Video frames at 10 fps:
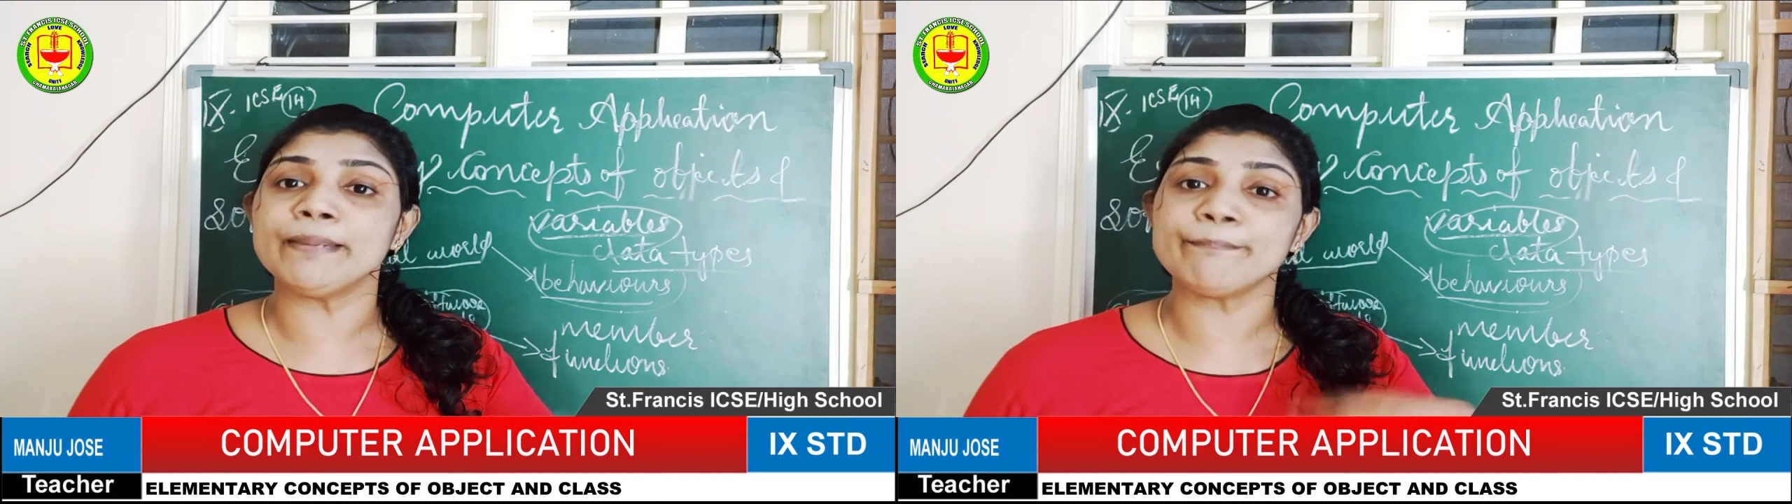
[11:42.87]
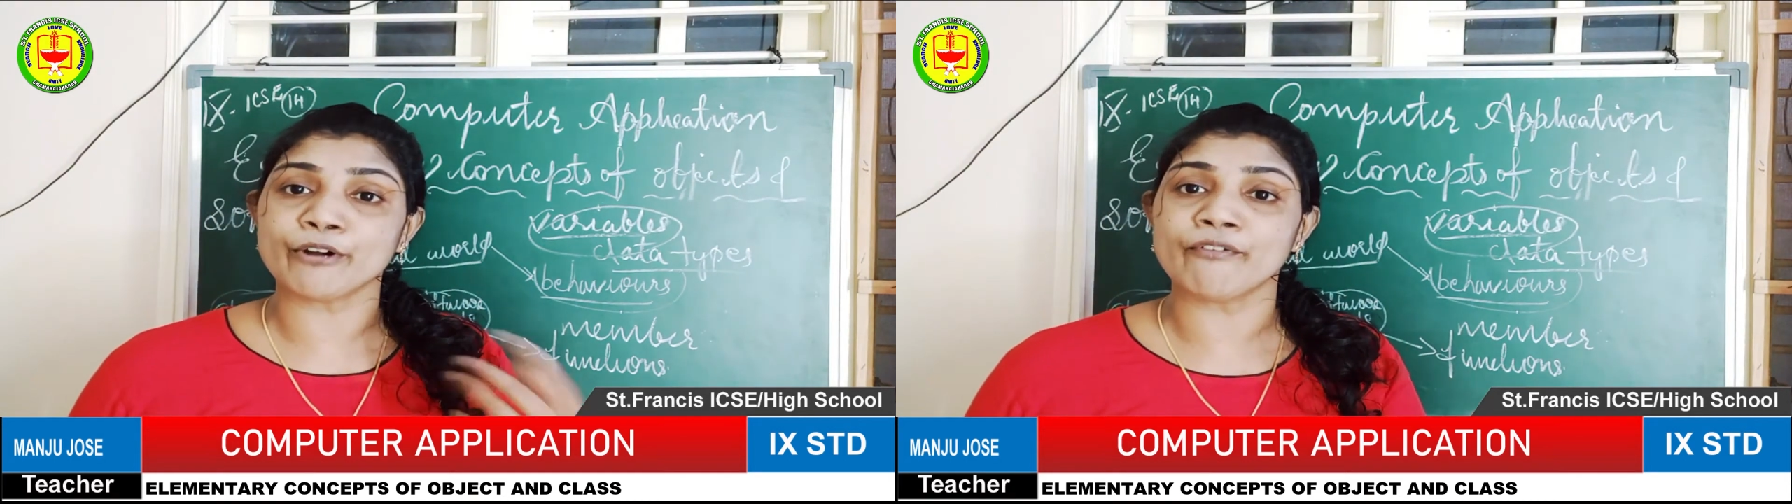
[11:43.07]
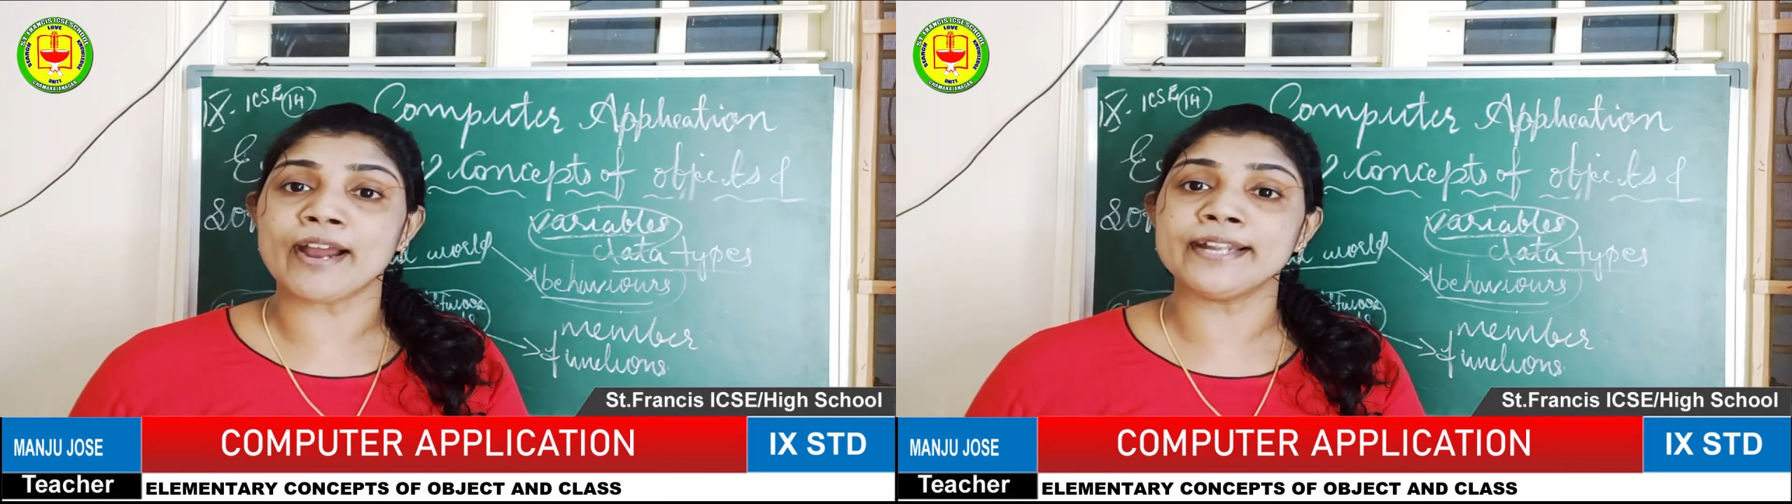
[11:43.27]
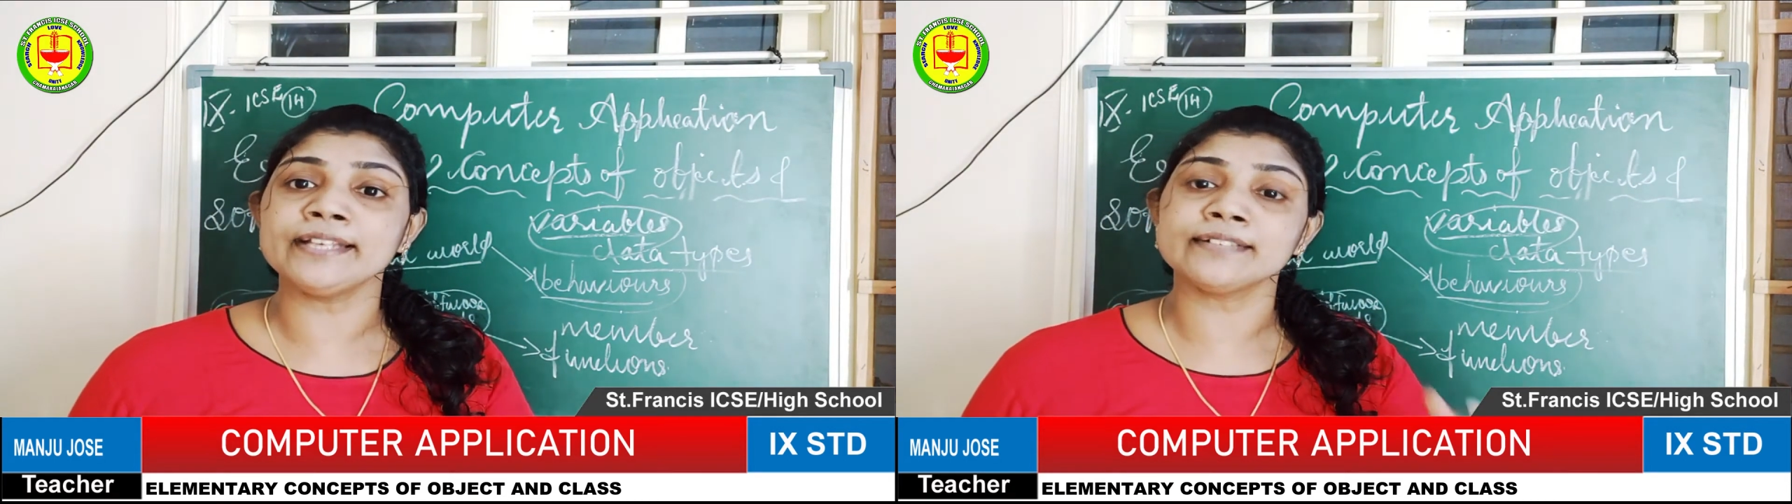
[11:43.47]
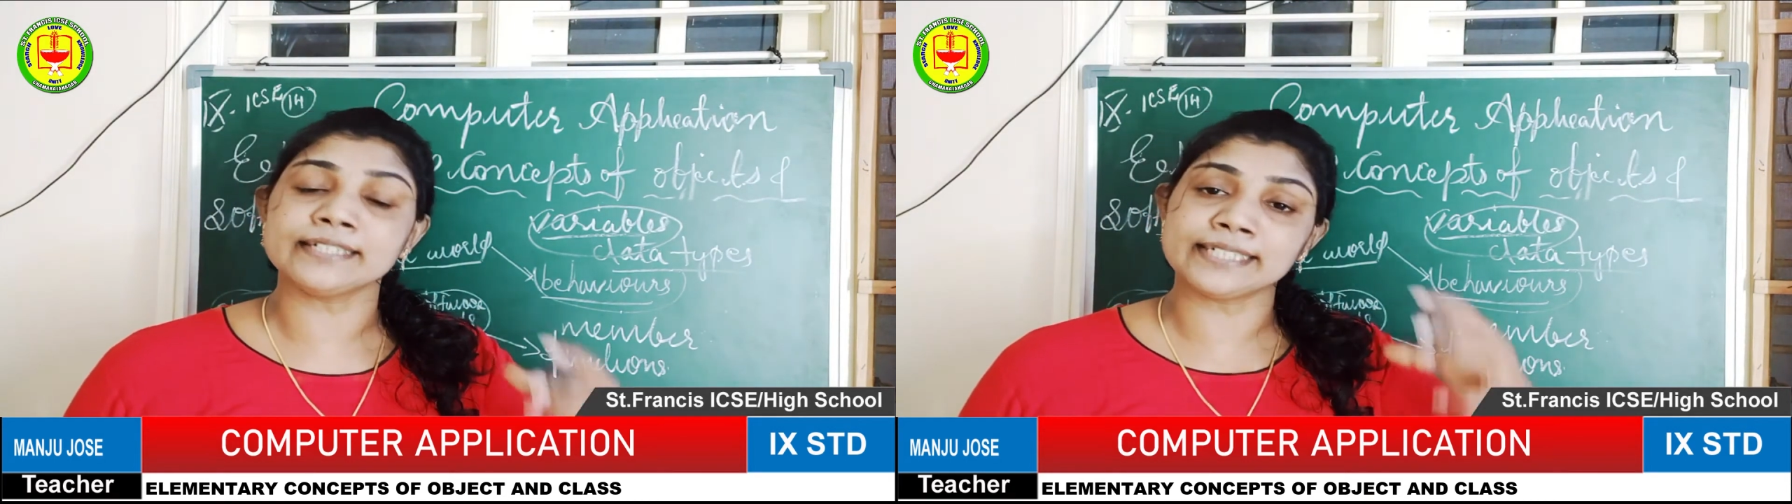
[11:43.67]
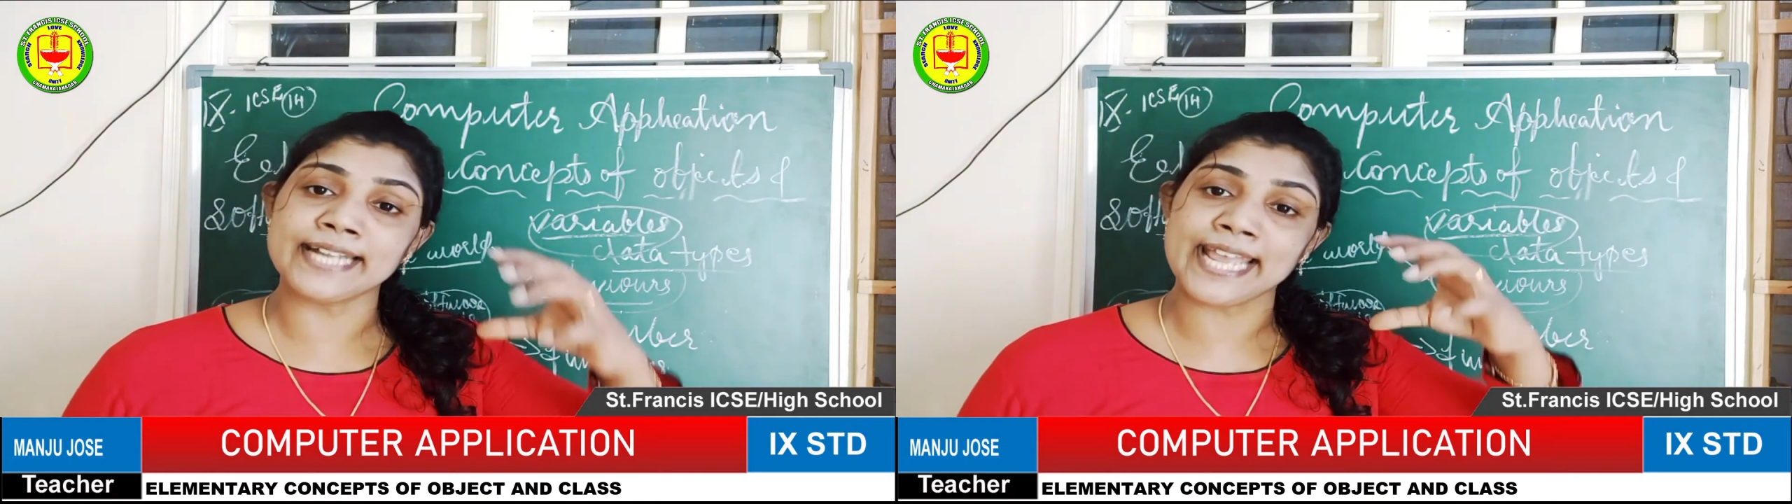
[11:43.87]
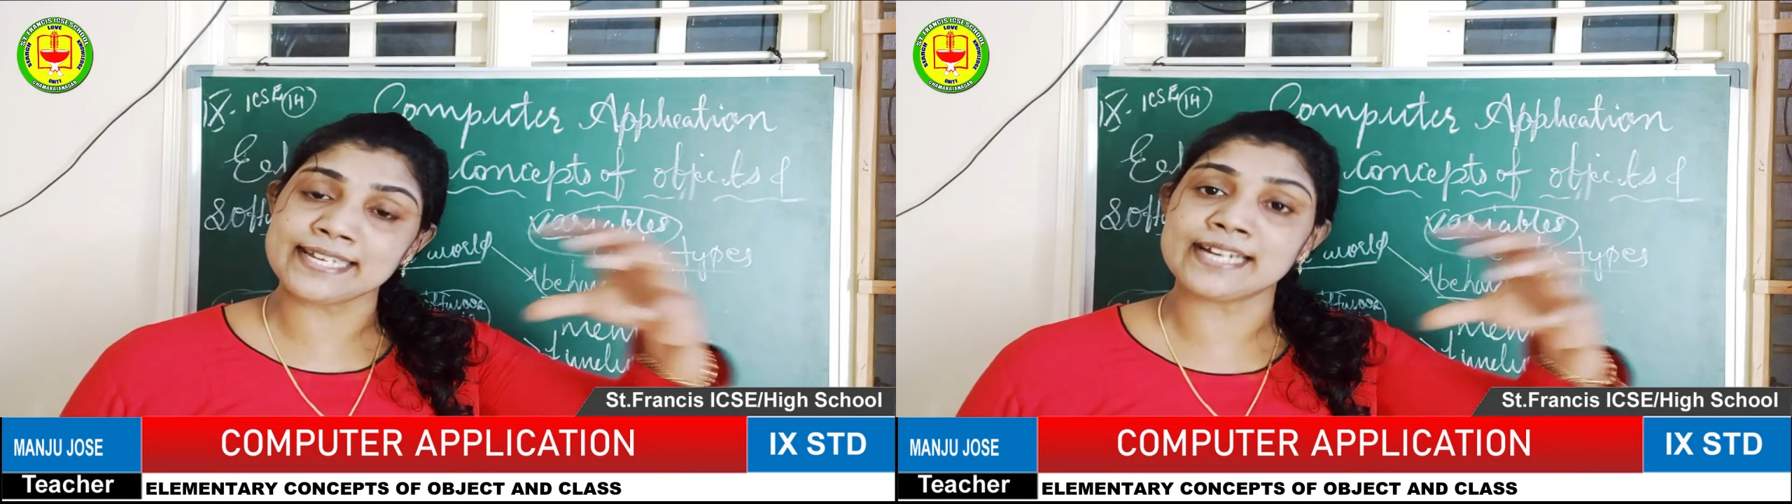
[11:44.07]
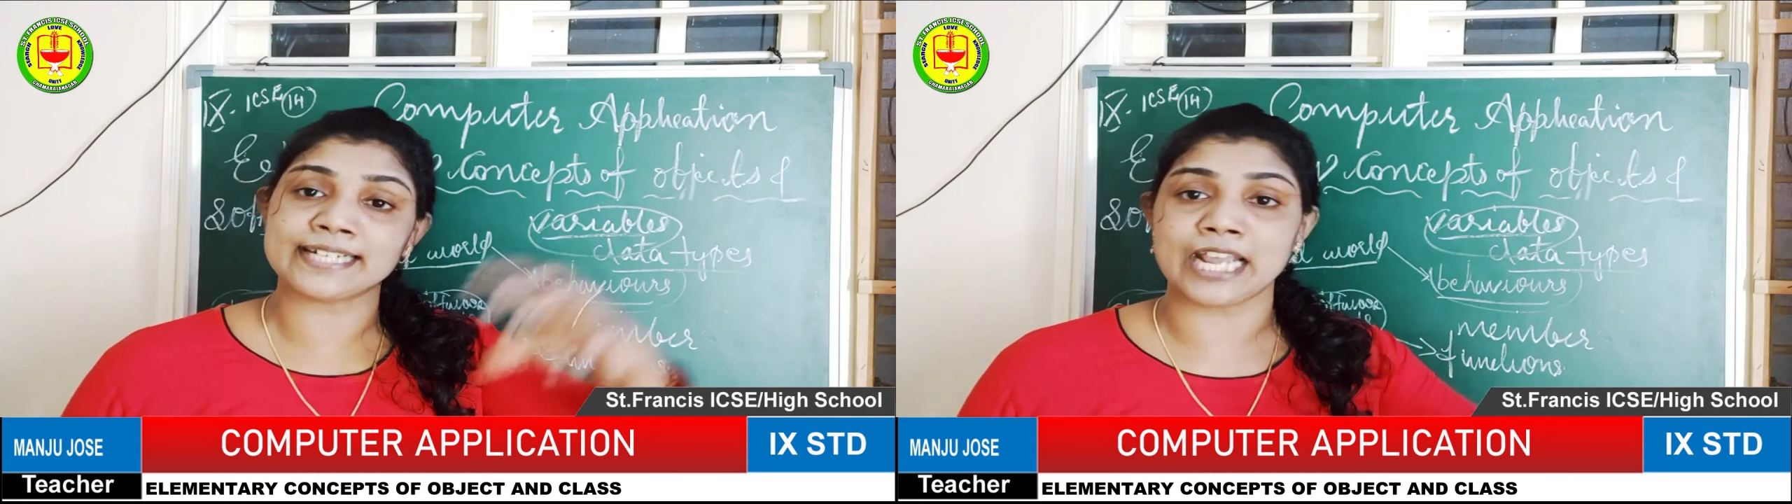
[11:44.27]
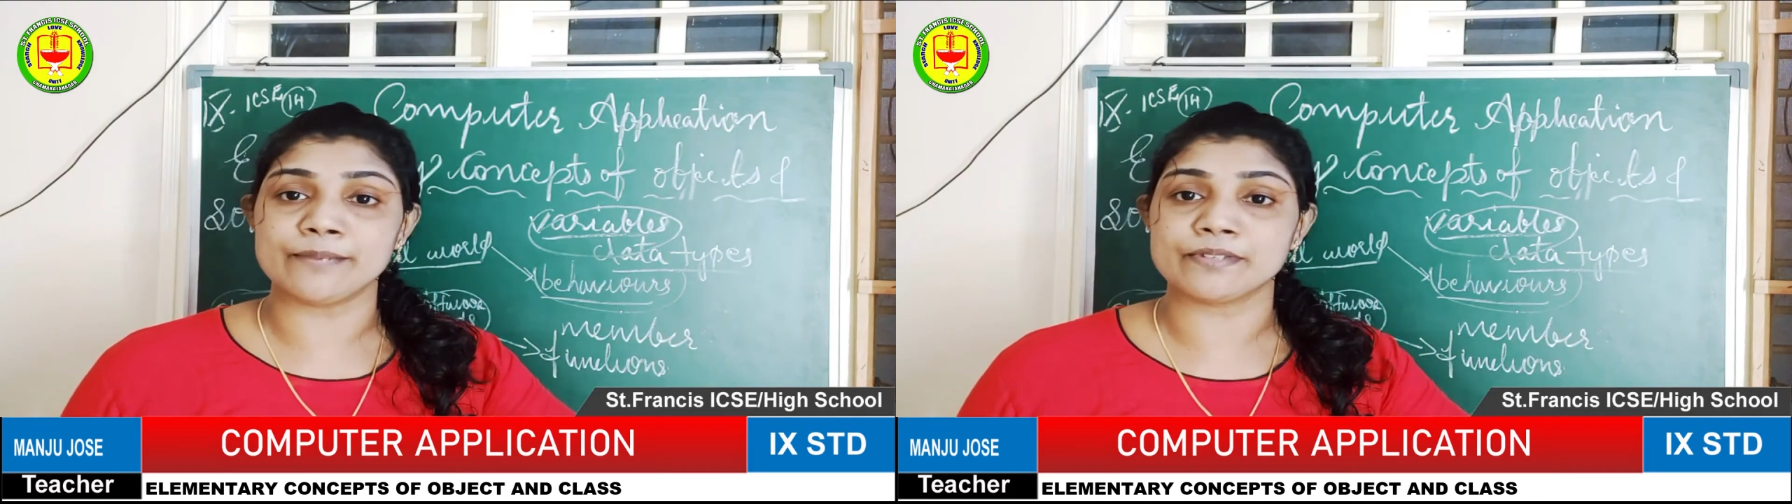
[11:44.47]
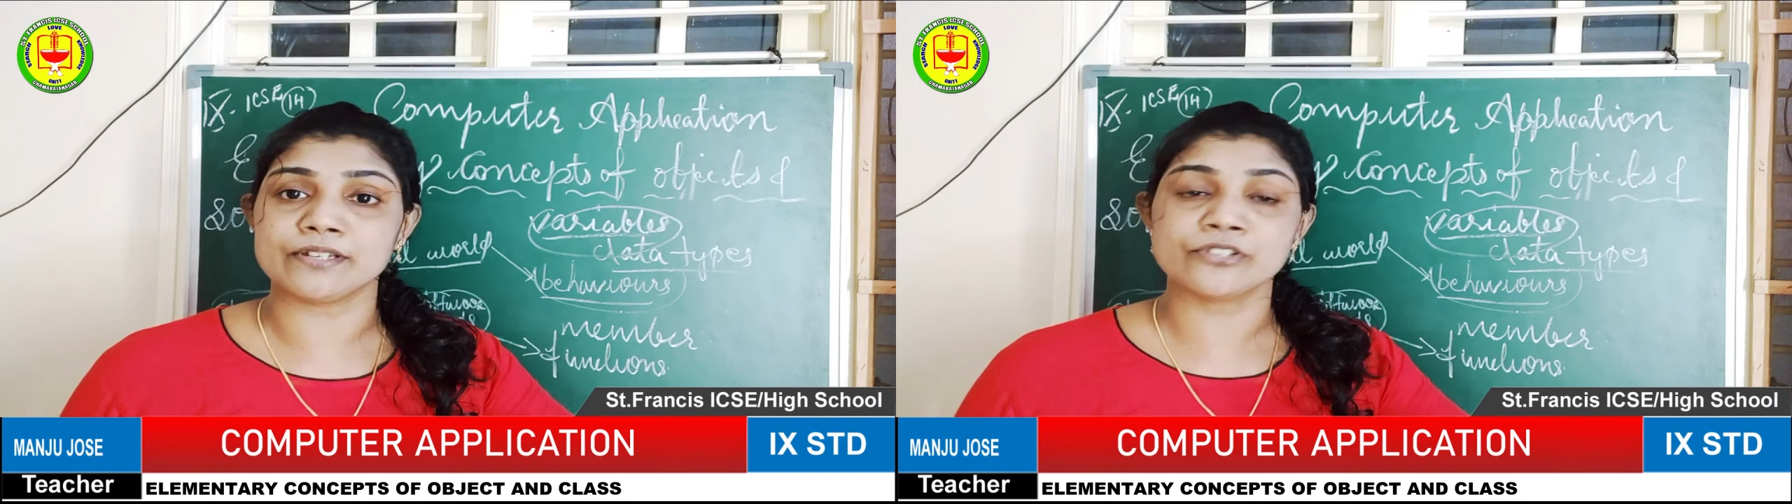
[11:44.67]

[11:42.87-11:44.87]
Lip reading: be providing the data types.